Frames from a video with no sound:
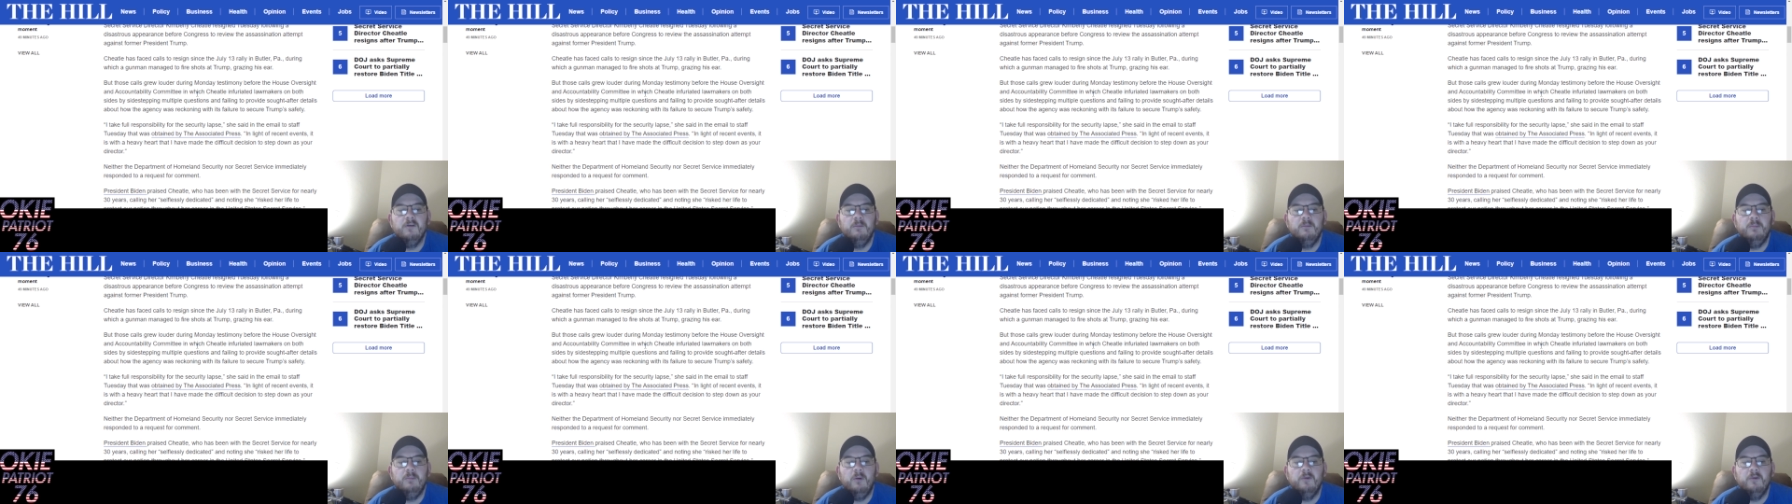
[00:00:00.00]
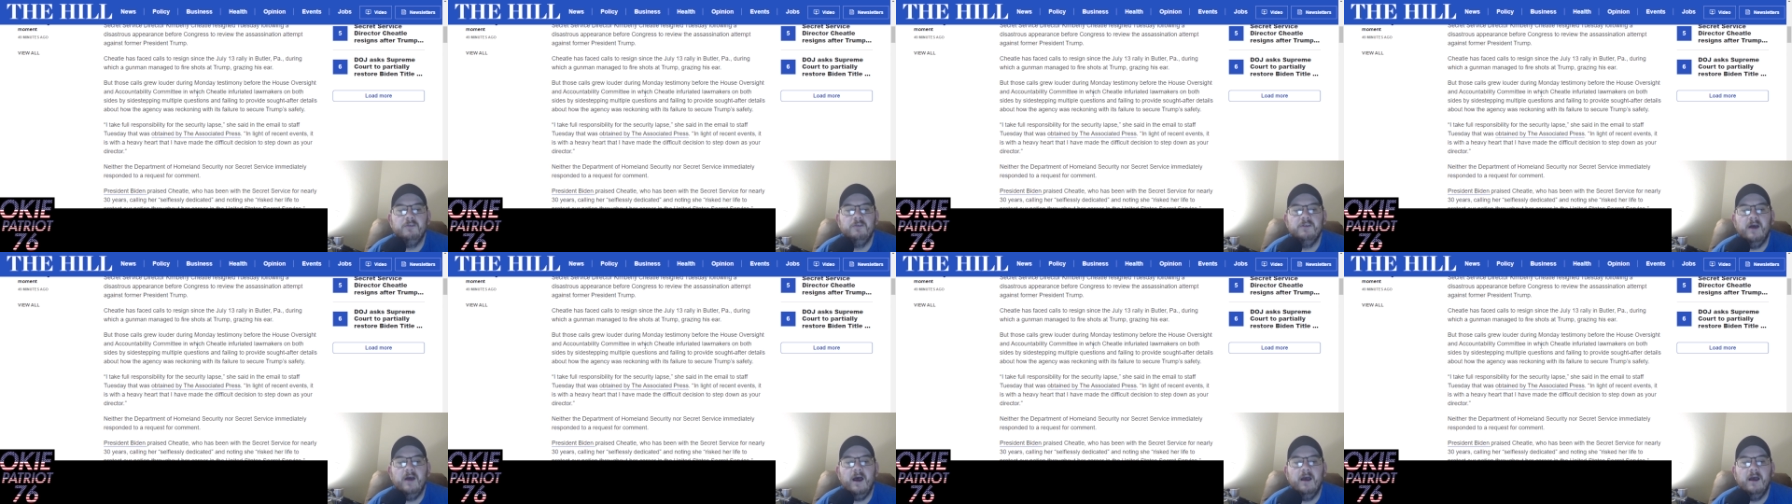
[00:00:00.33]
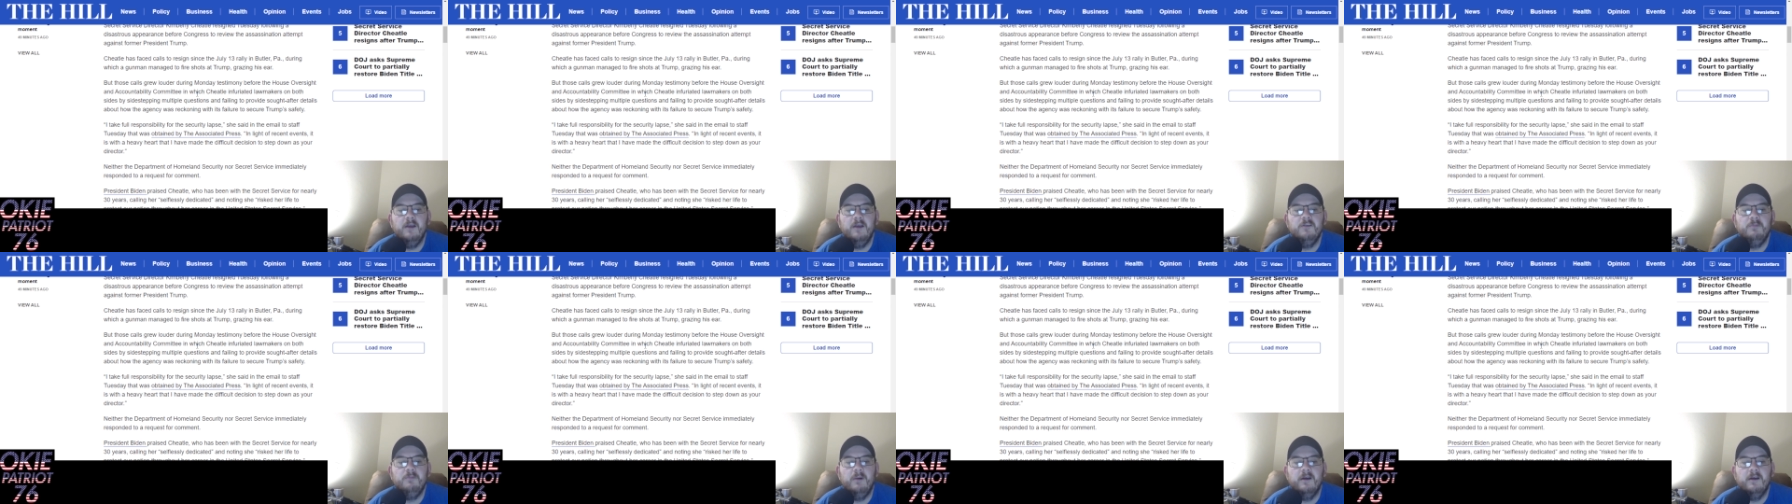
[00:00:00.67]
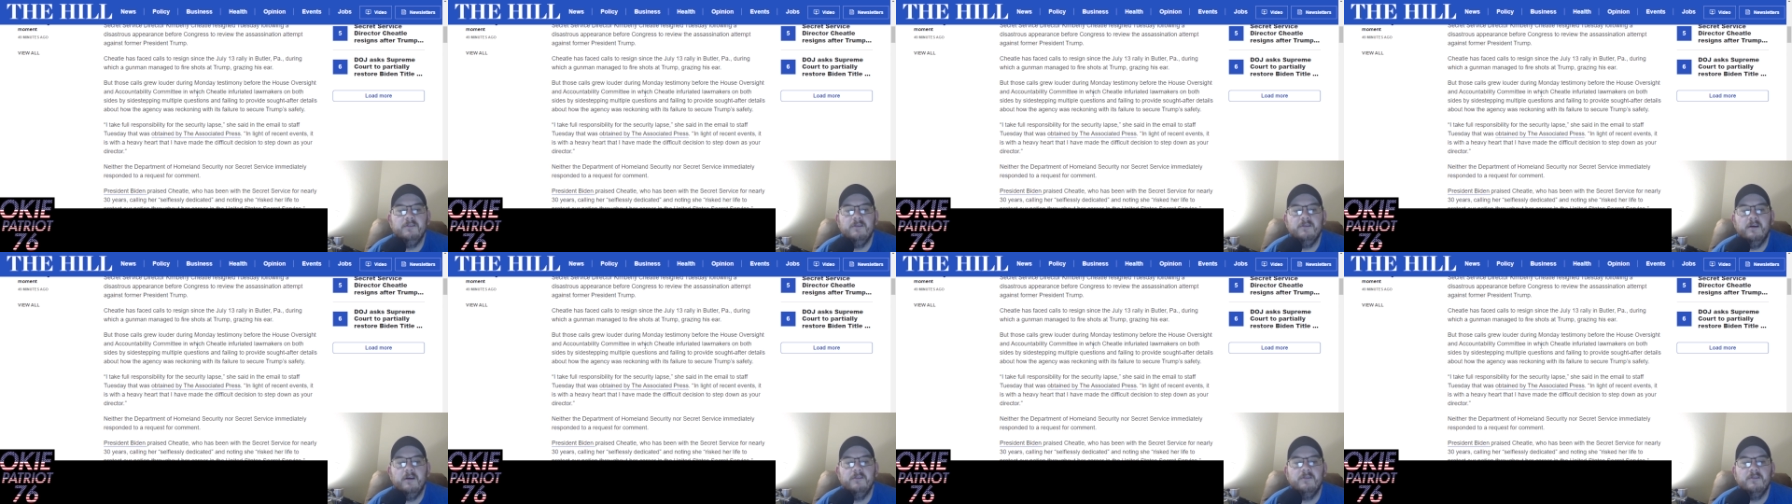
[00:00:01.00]
on both sides by
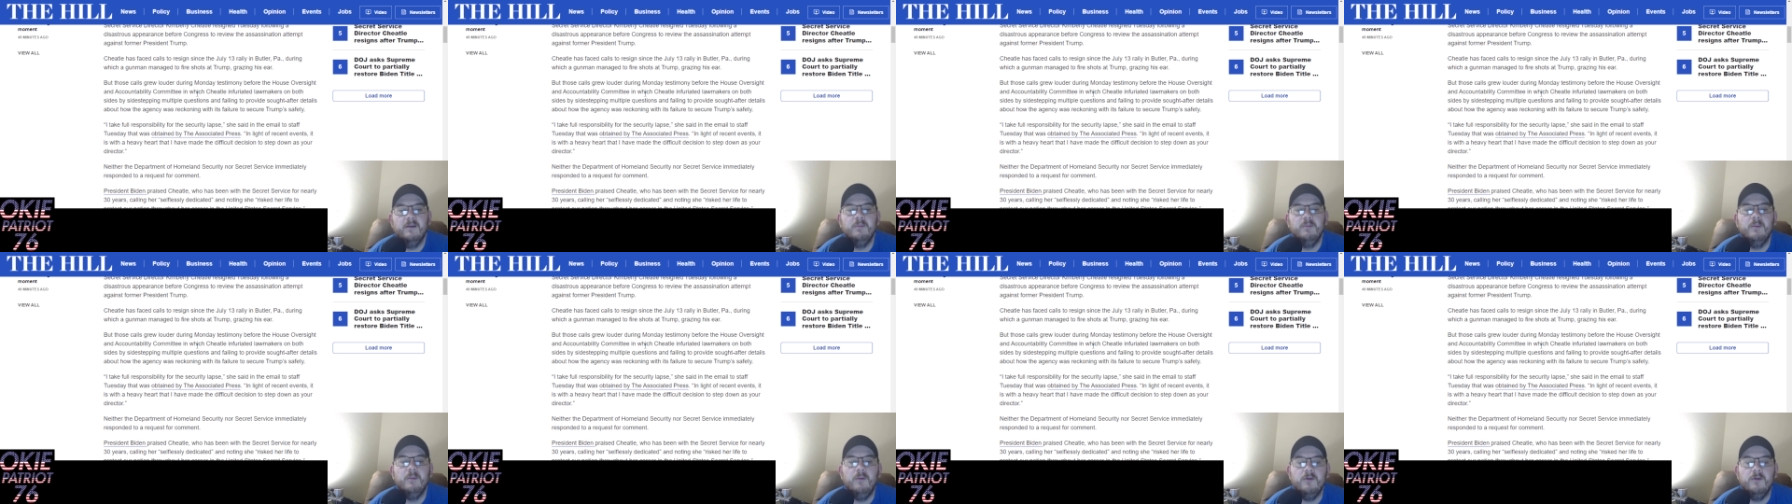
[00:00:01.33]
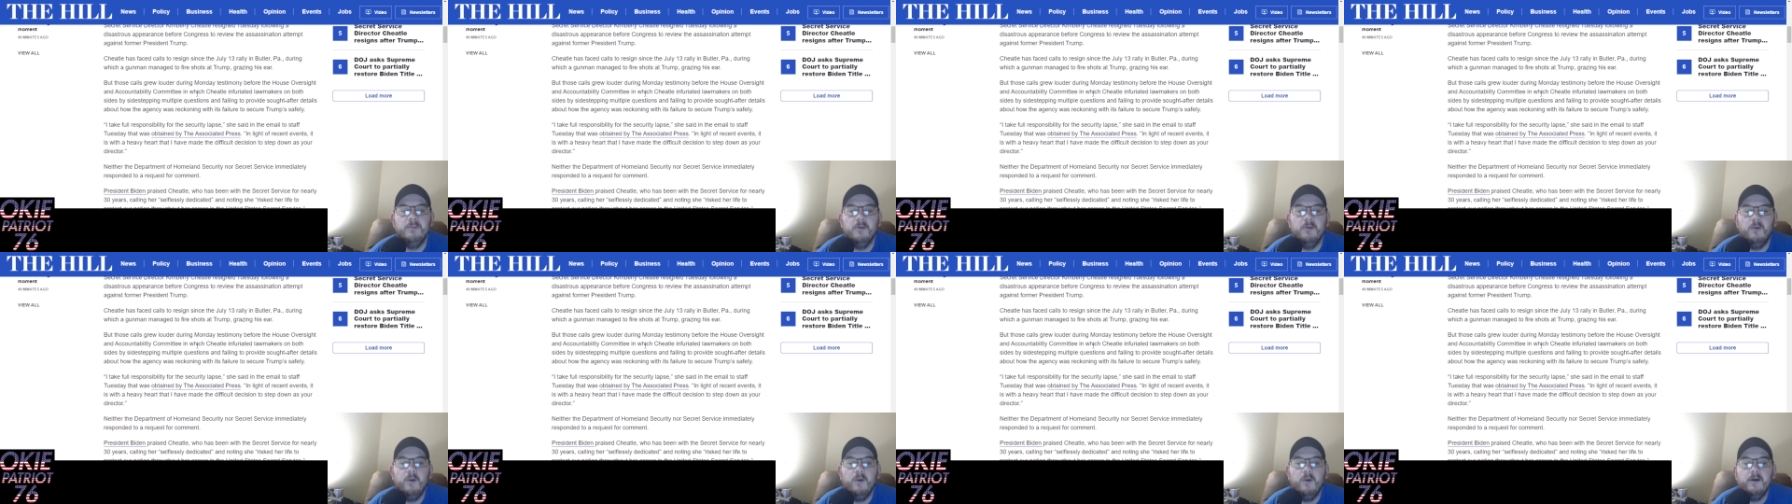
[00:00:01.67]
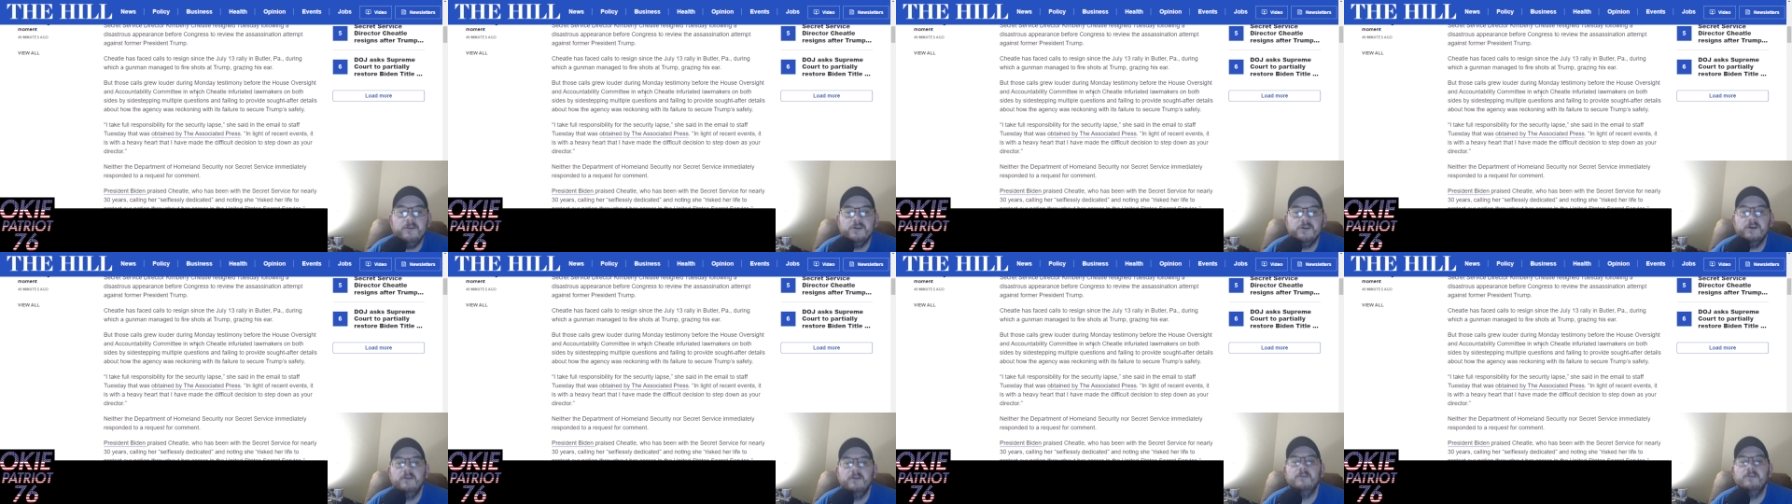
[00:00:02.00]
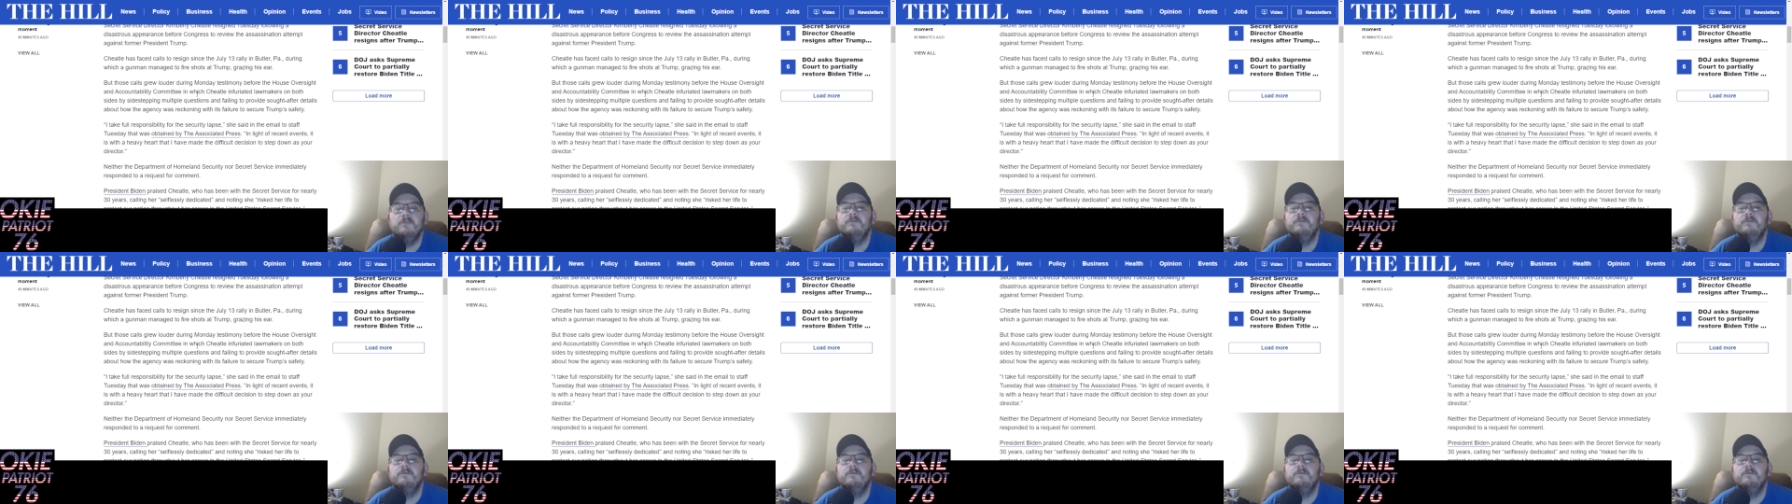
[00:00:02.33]
sidestepping multiple questions